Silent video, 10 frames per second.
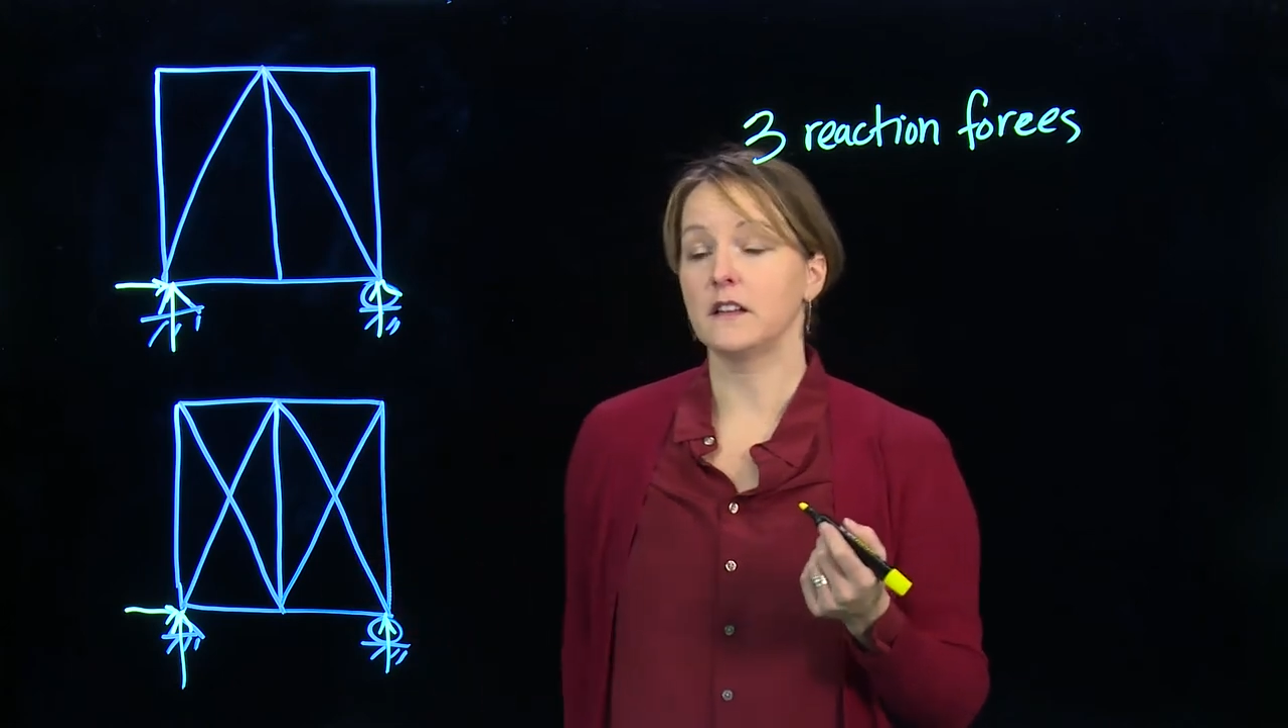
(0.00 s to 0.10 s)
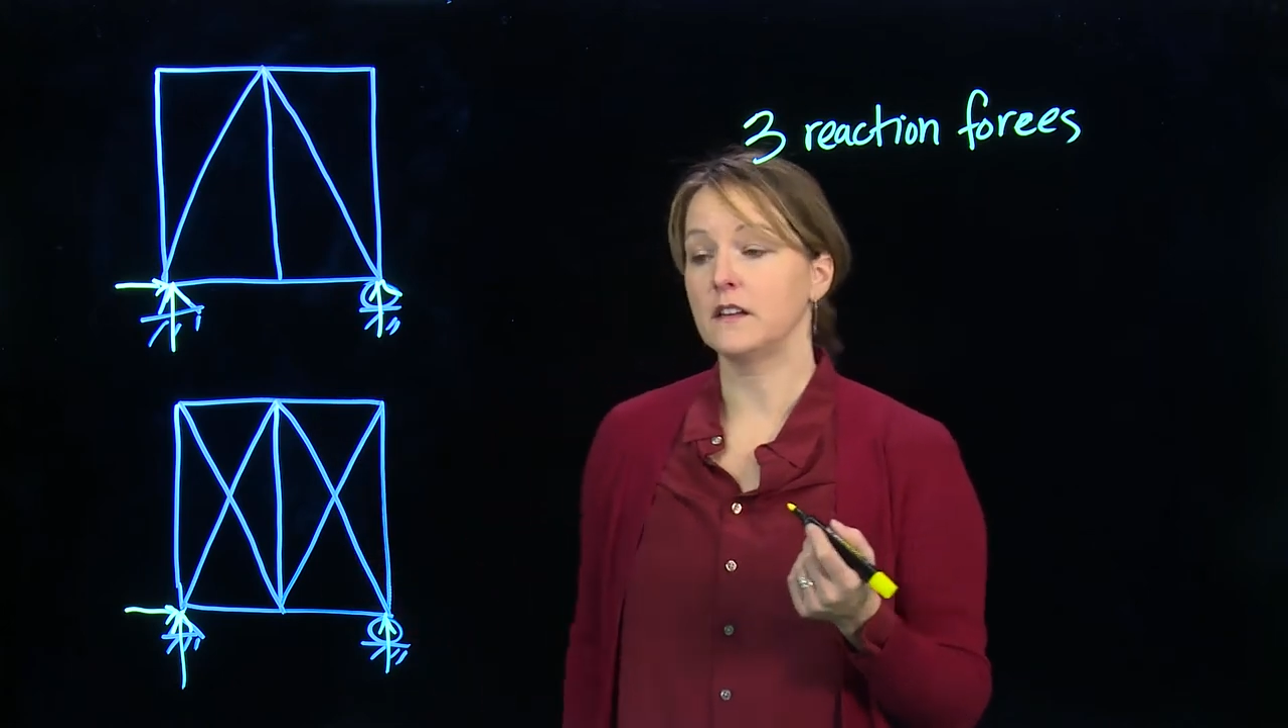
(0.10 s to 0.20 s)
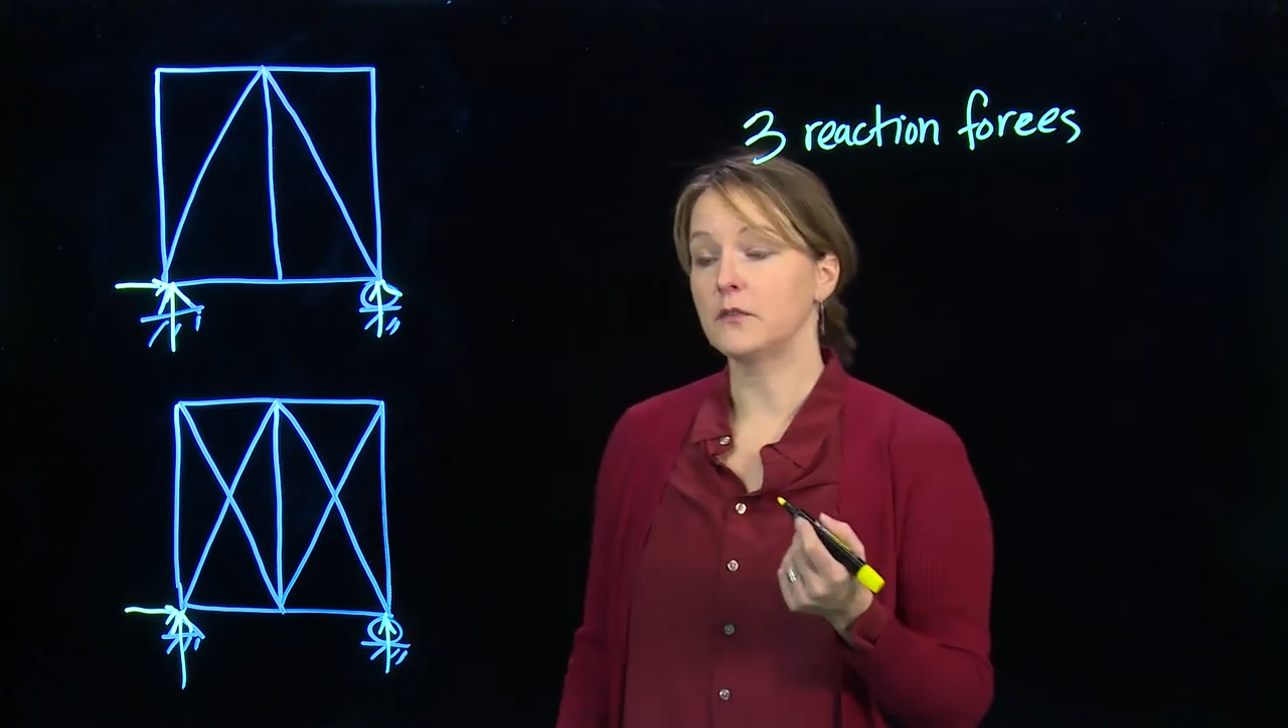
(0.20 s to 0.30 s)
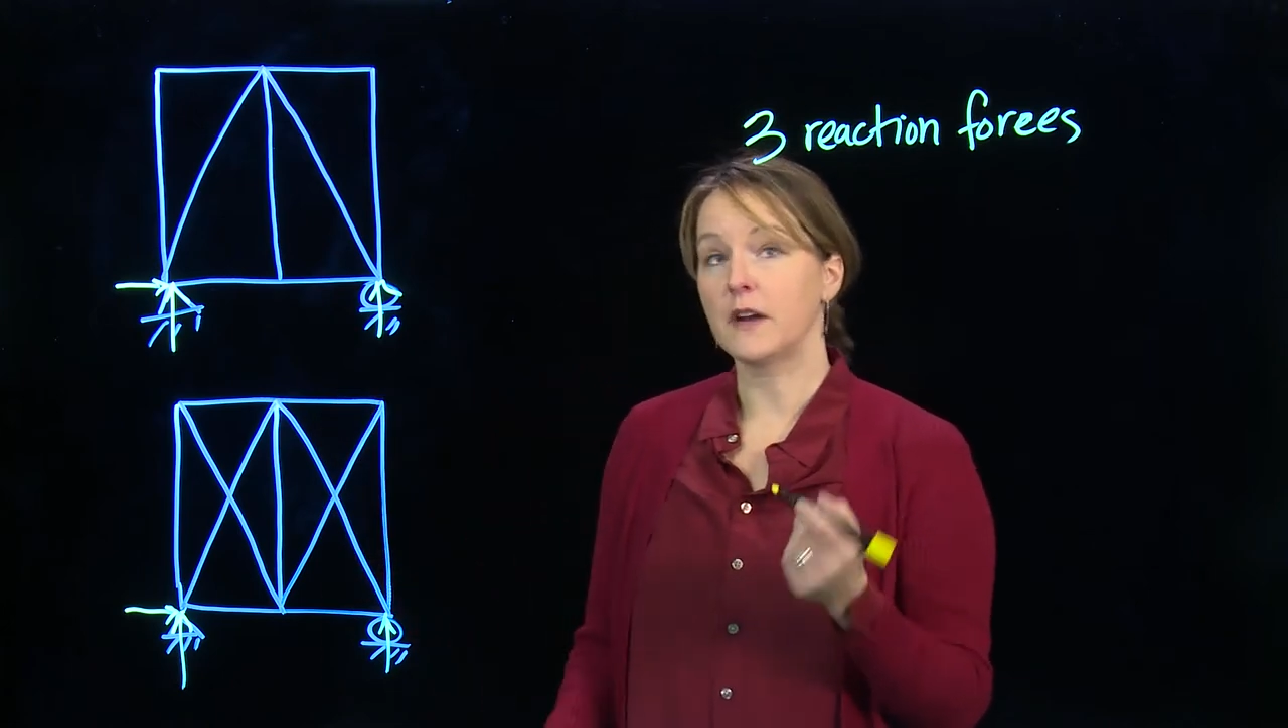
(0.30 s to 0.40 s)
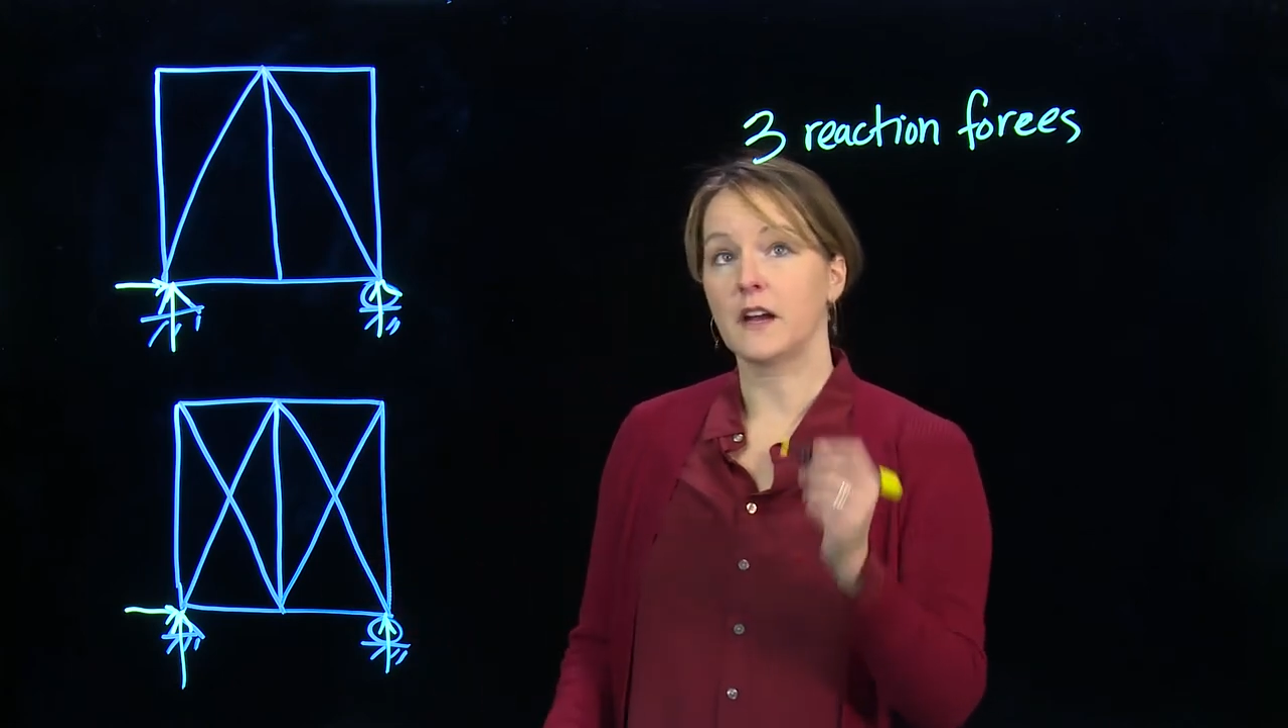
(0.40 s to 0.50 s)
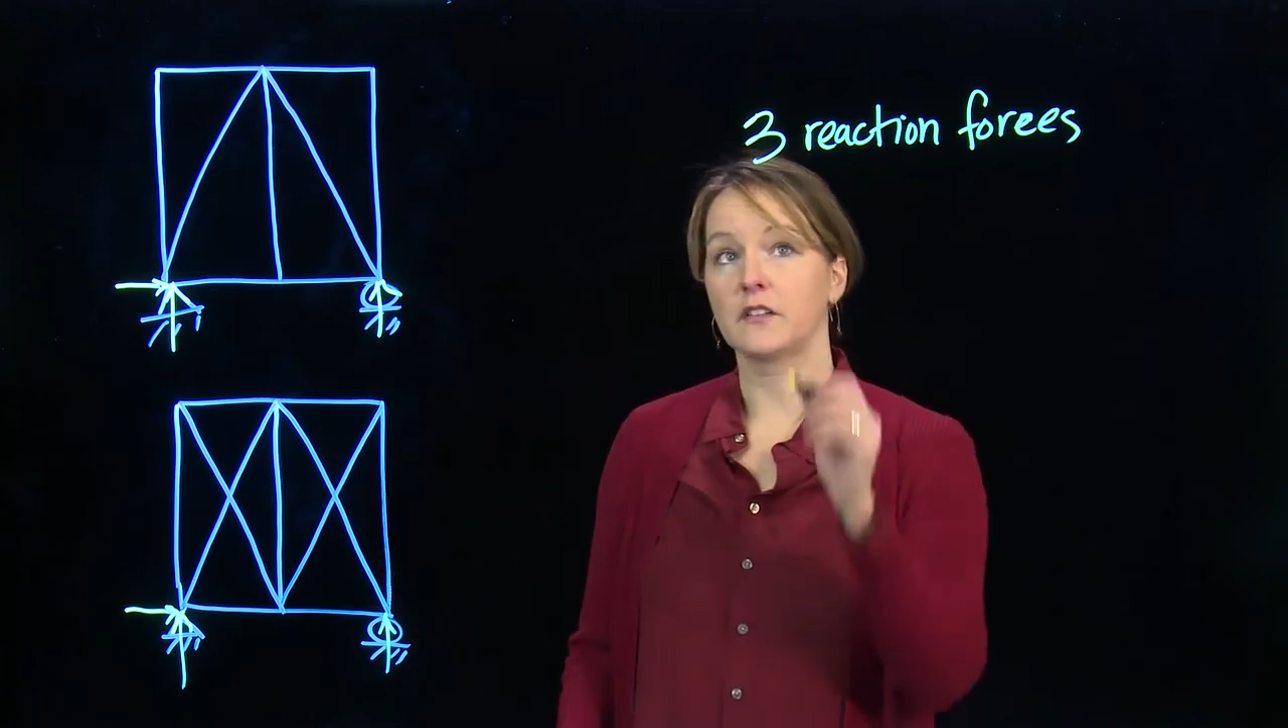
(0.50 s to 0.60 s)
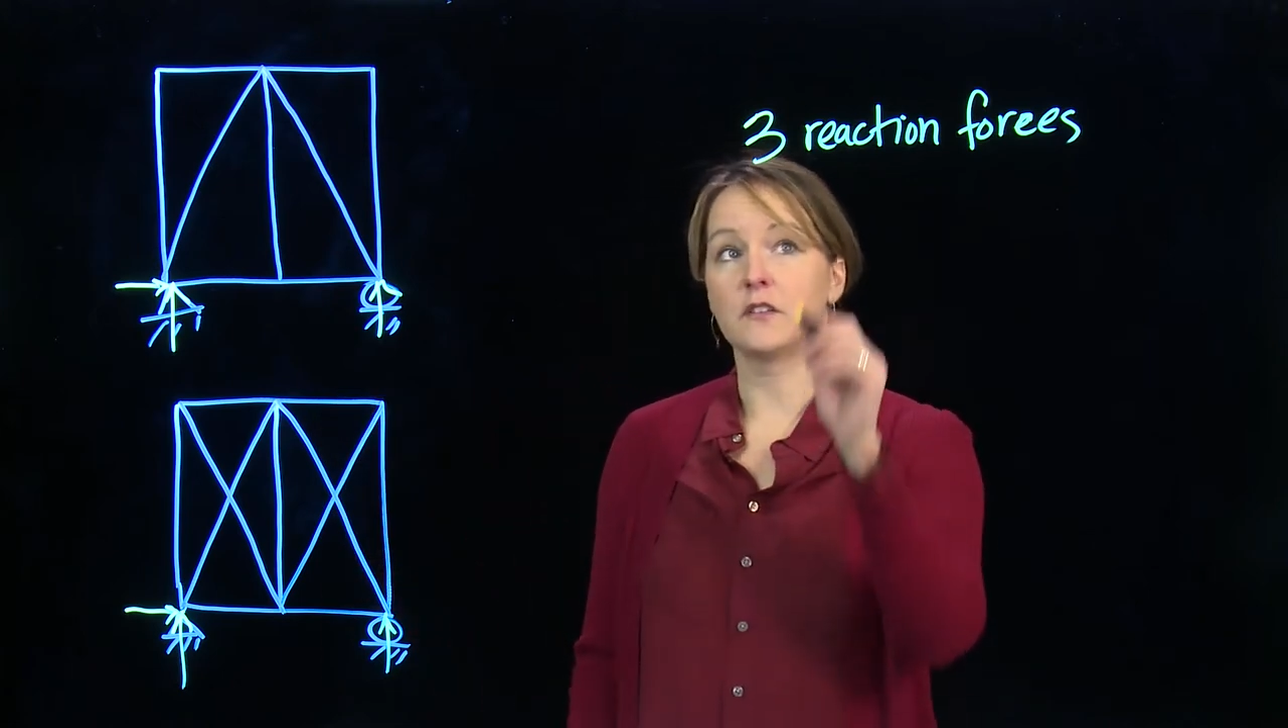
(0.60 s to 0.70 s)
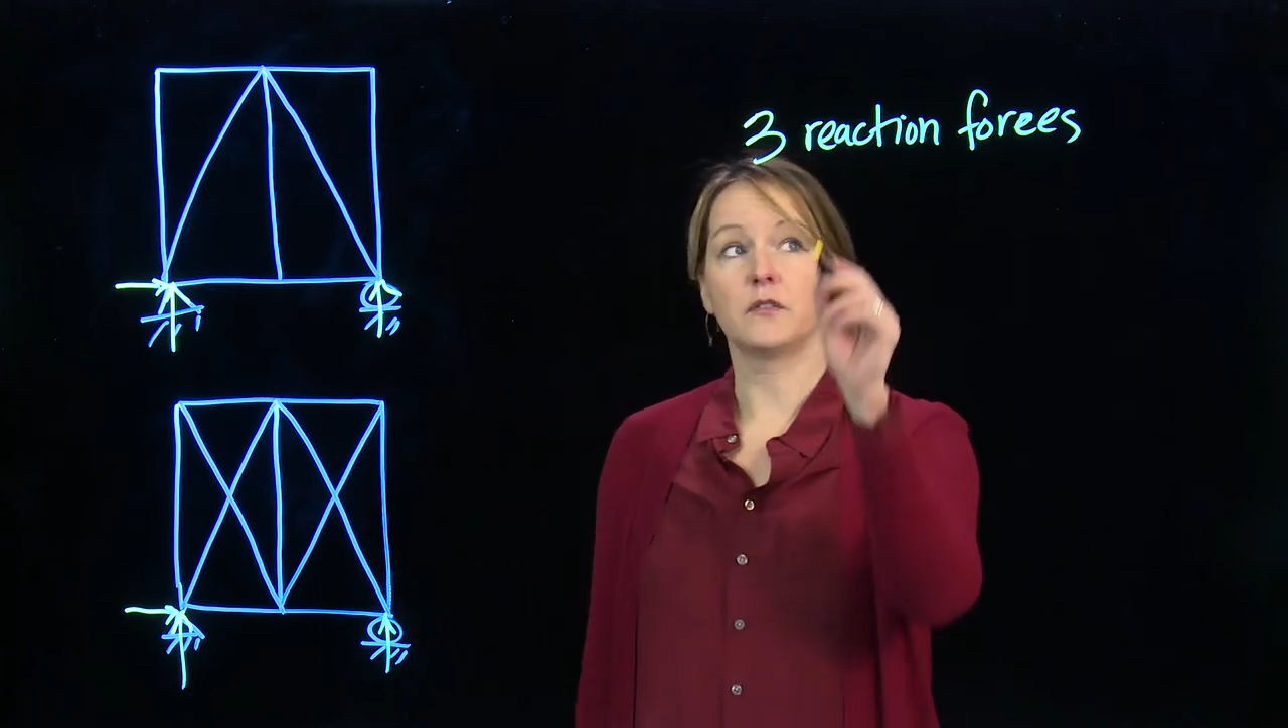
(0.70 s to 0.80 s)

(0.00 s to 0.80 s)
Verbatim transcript: these reaction